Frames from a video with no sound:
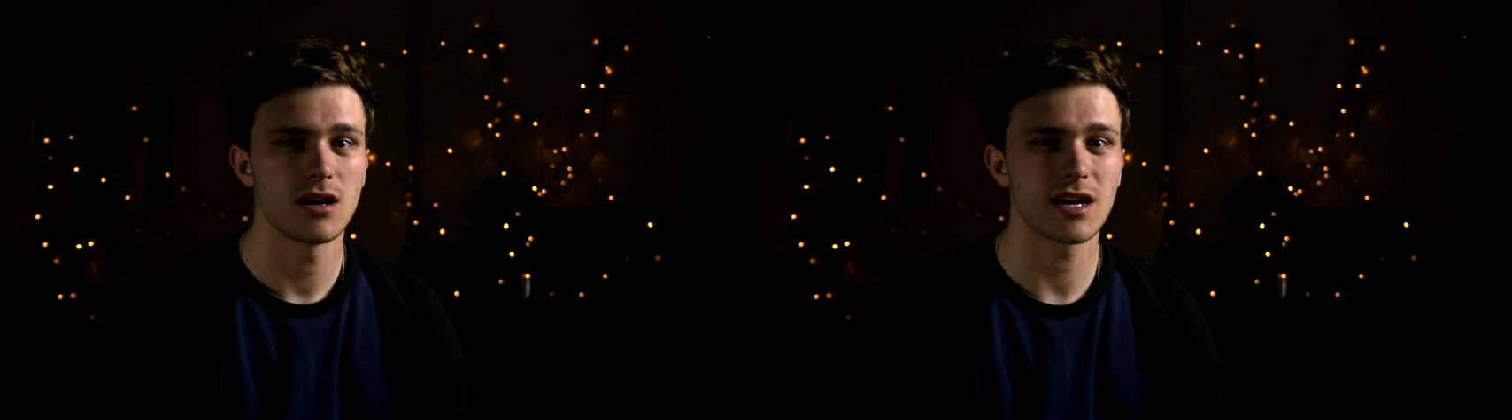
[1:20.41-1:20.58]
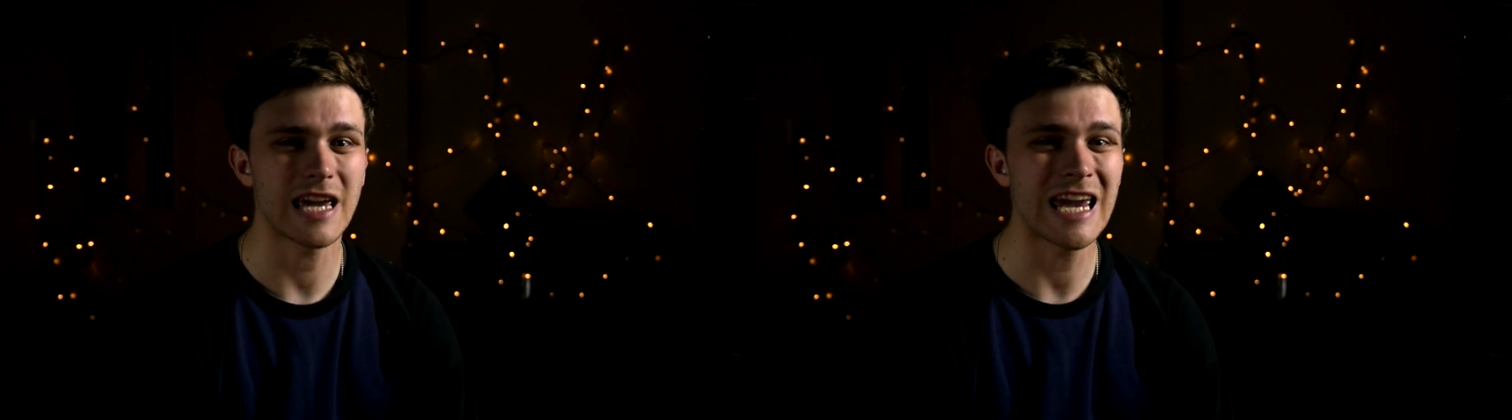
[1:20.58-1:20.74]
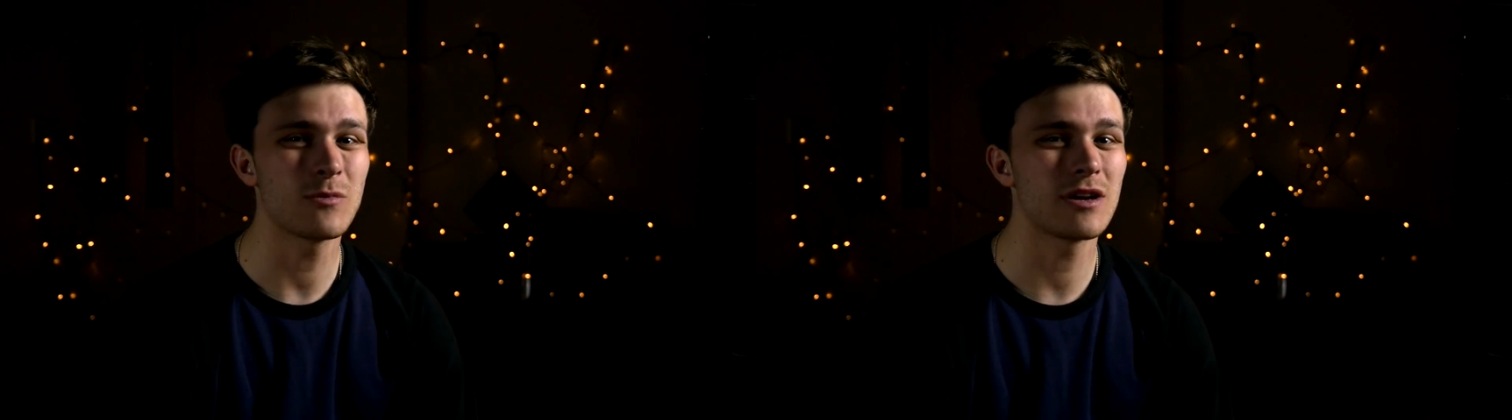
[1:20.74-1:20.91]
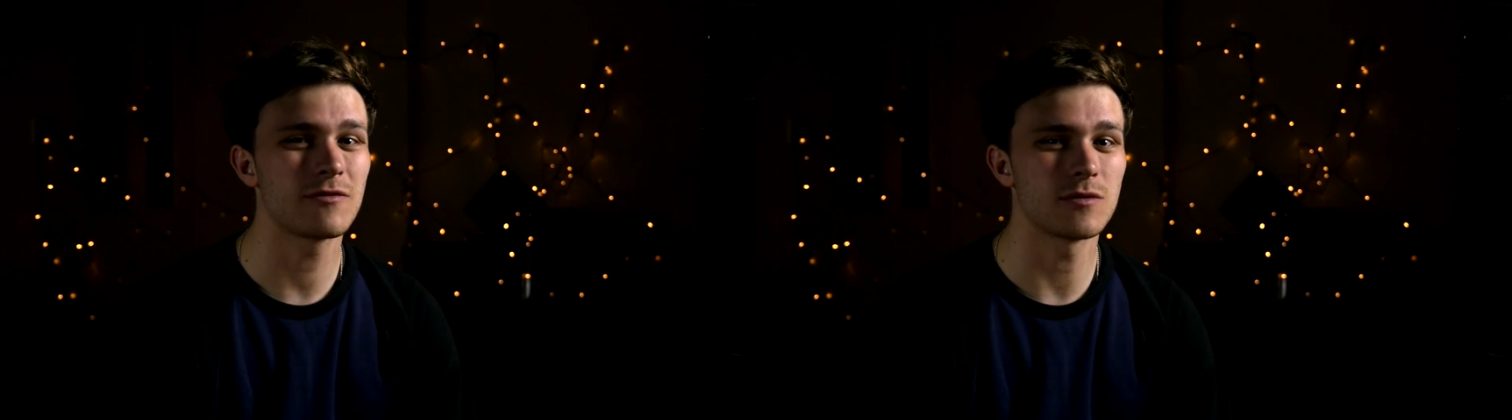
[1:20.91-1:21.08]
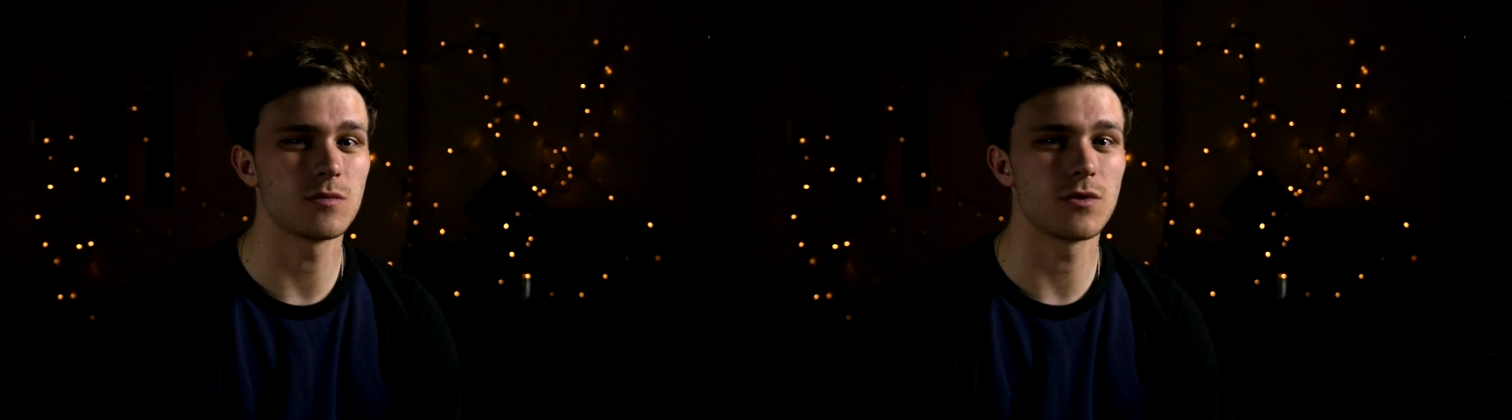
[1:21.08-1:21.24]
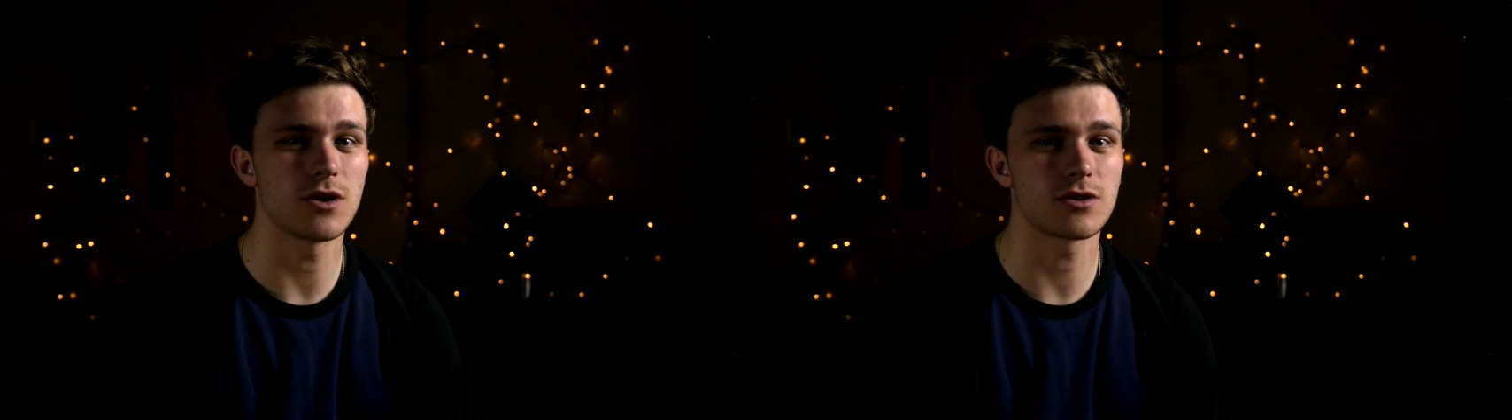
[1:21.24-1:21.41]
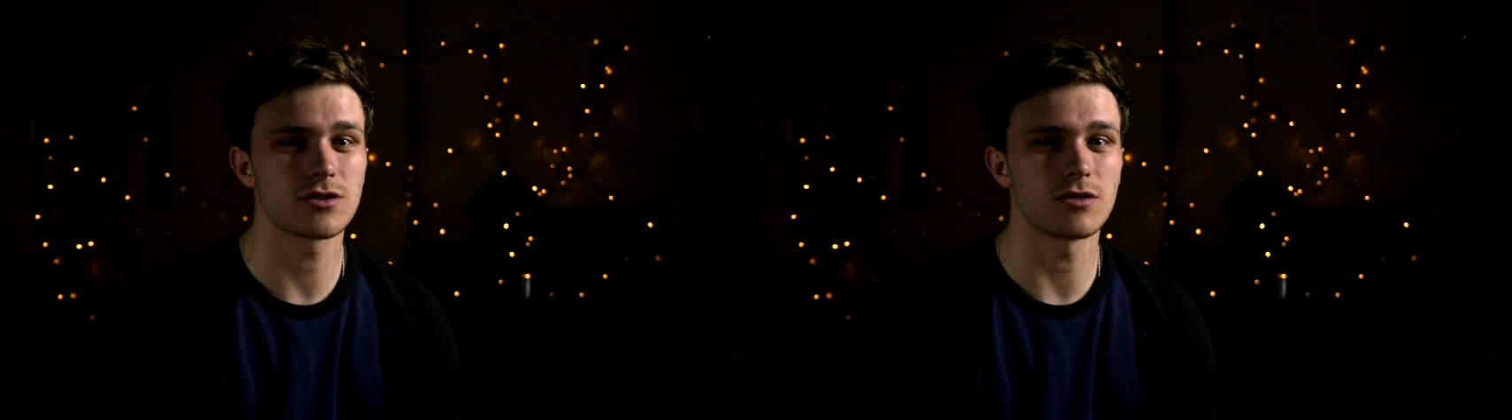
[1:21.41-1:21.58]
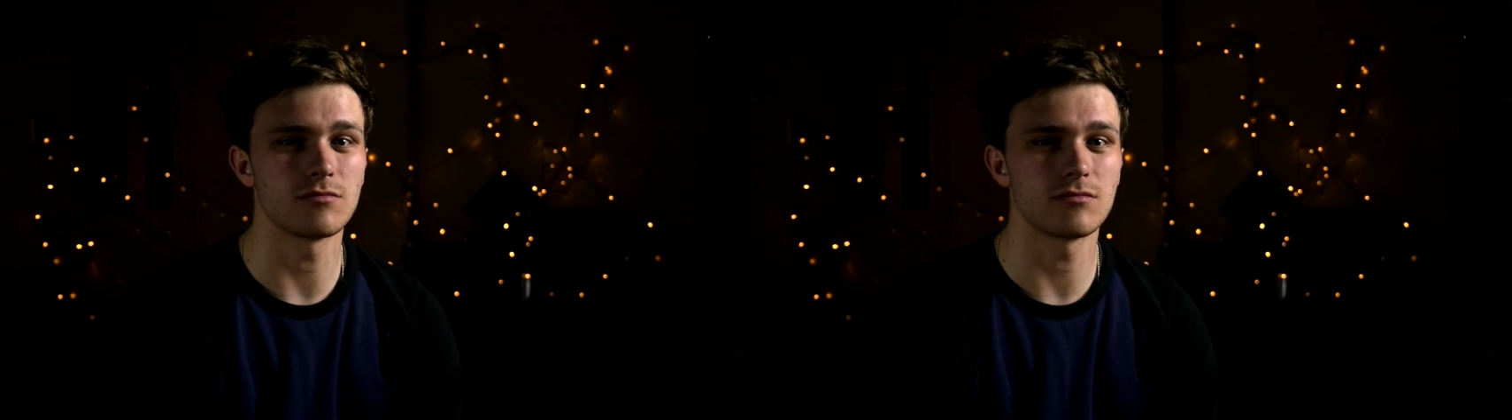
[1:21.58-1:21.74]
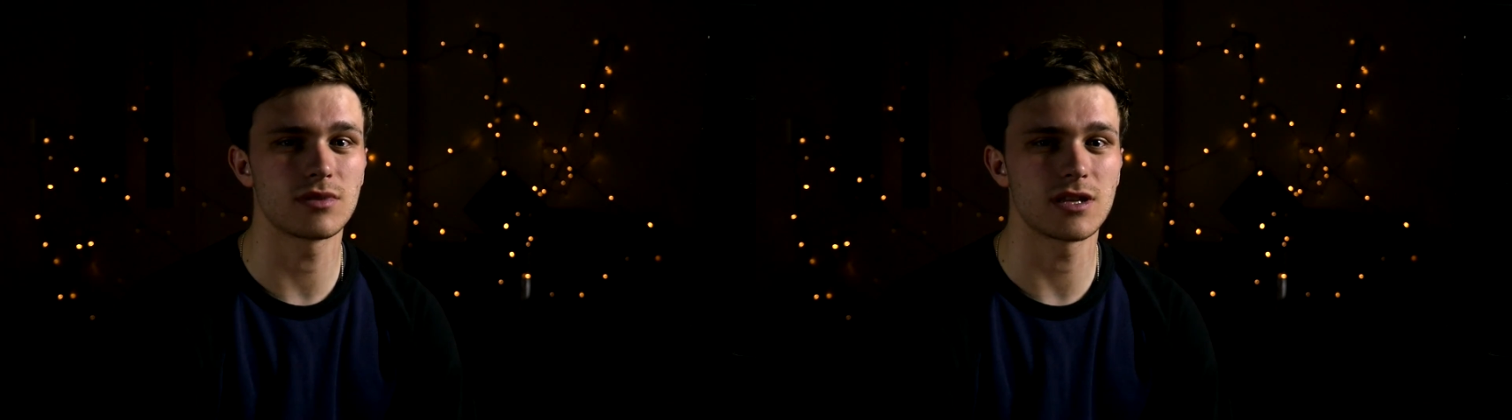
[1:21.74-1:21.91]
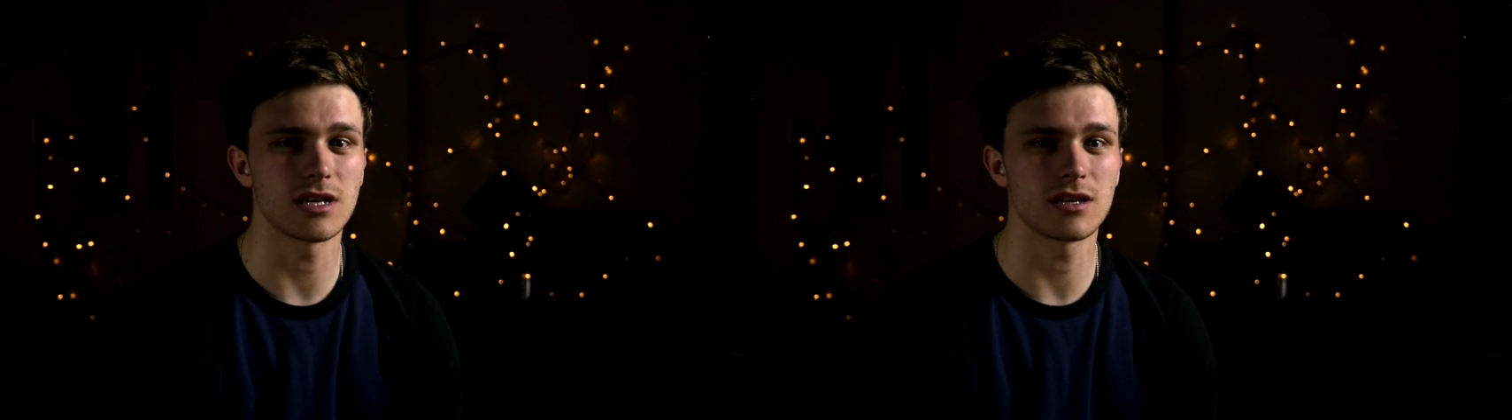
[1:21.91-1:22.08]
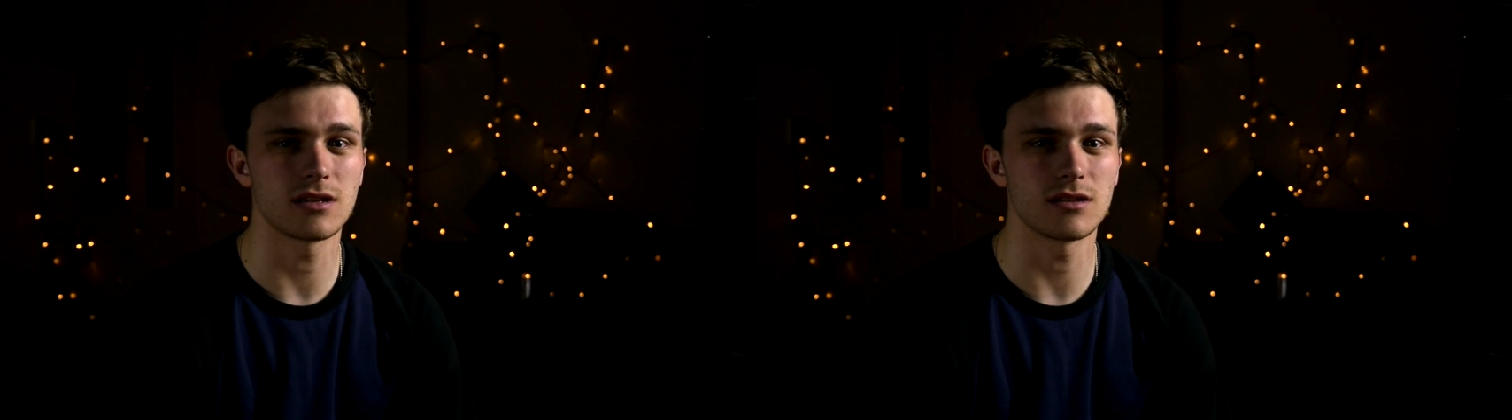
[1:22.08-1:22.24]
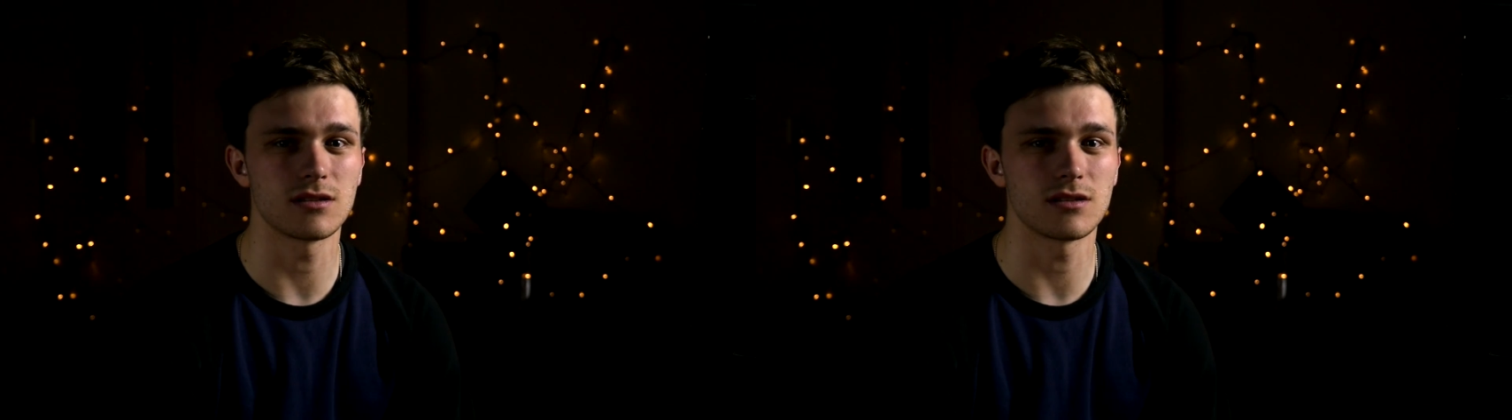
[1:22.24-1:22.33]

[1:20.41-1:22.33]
I came away from the workshop thinking